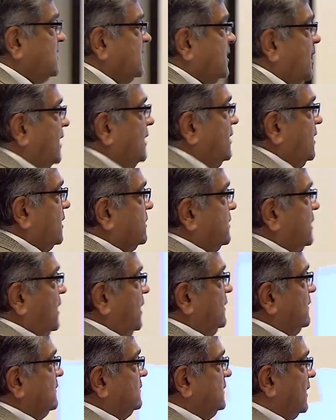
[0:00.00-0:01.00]
the kind of
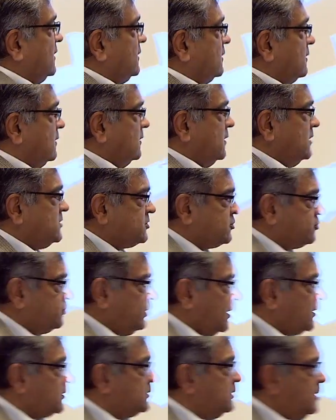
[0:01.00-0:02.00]
things that
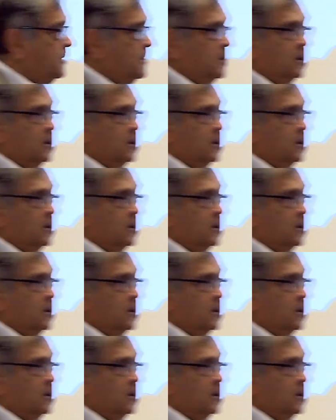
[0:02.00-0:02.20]
destruct